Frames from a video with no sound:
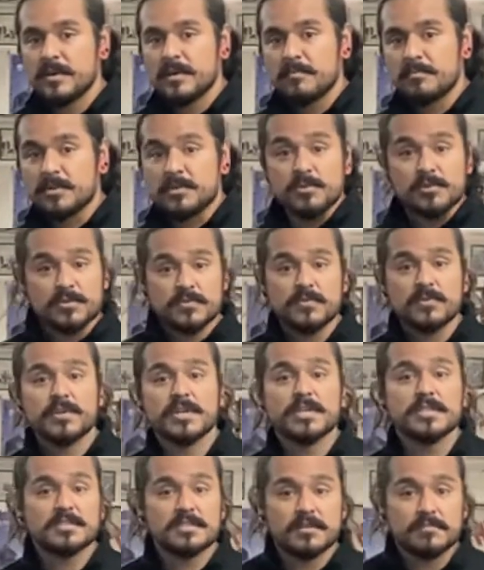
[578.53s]
But those four
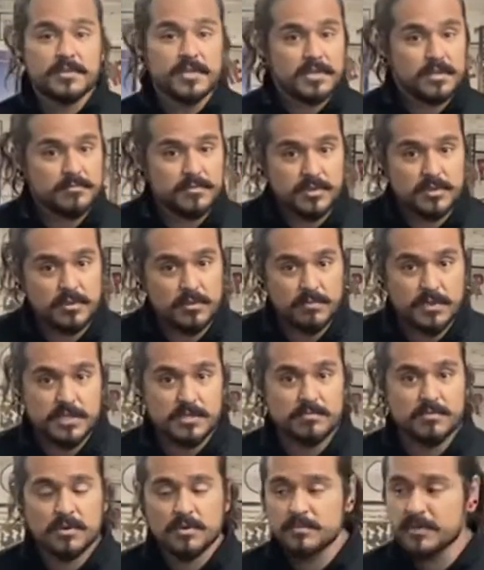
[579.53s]
hits have become so
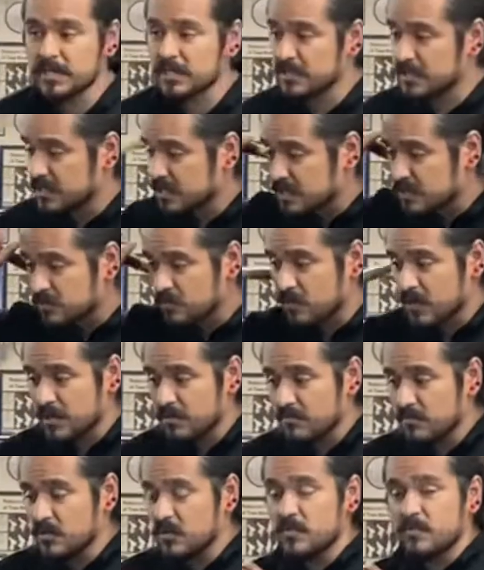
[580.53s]
much more because this
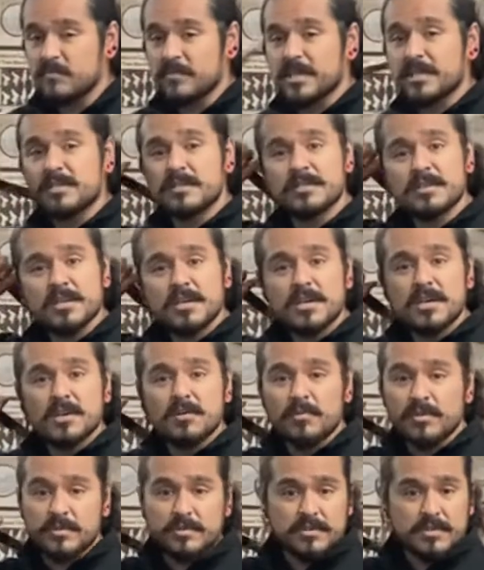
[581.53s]
one movement,
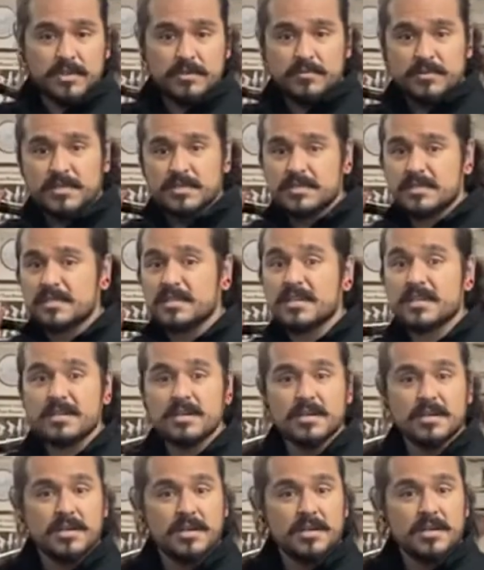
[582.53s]
whether done with a stick,
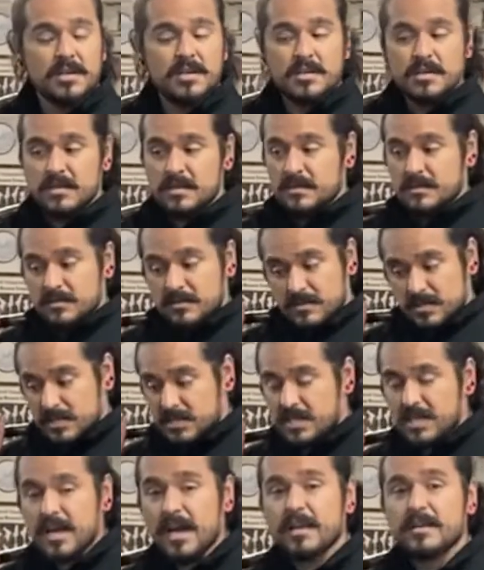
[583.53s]
is
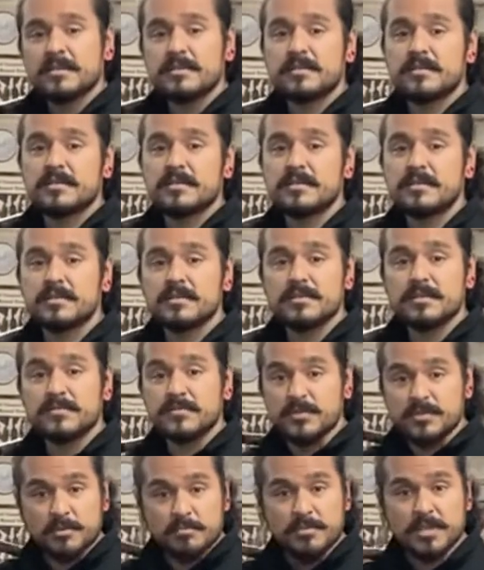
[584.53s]
that. If
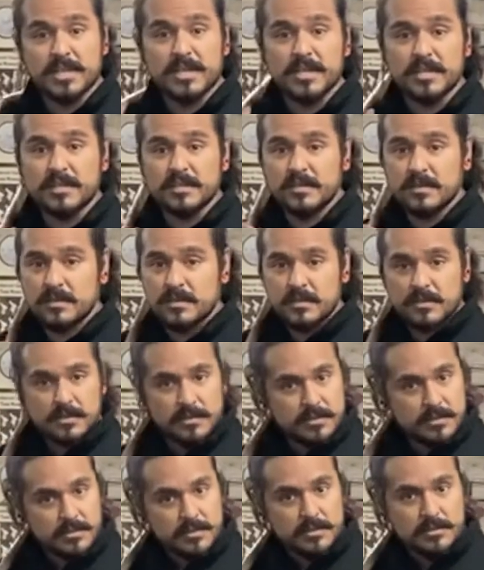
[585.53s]
there's a blade,
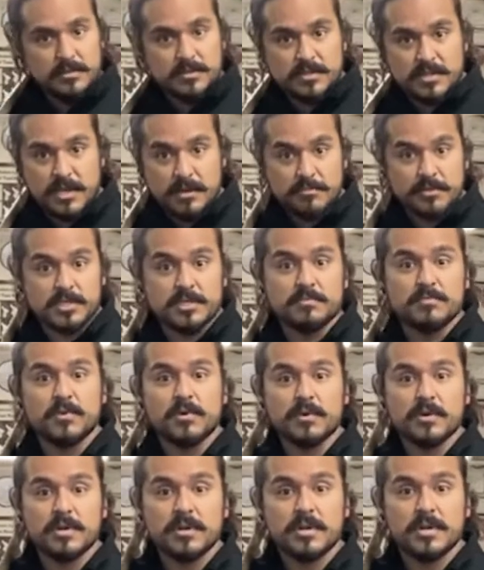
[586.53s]
there's that much
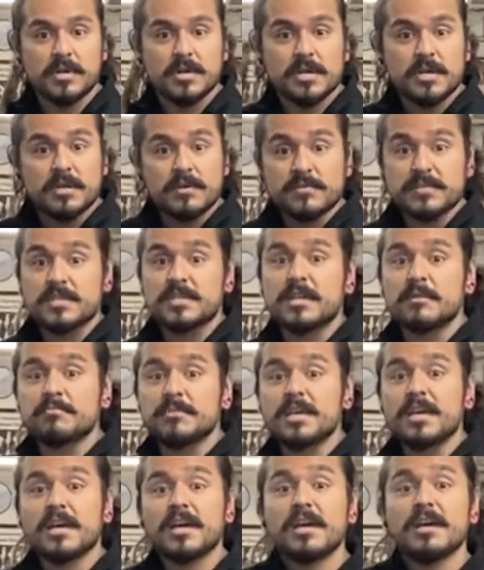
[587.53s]
more. If it's an
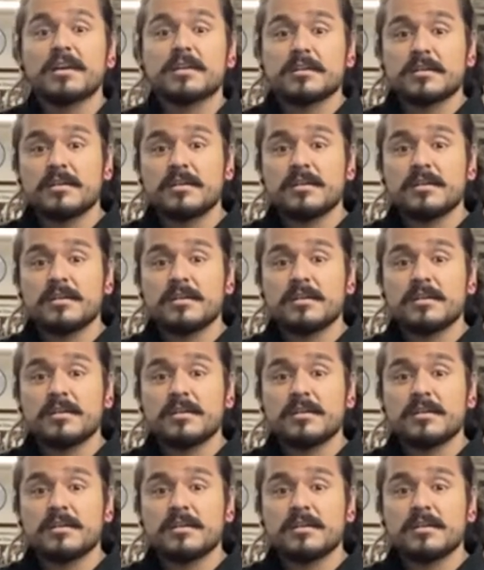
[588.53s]
empty hand,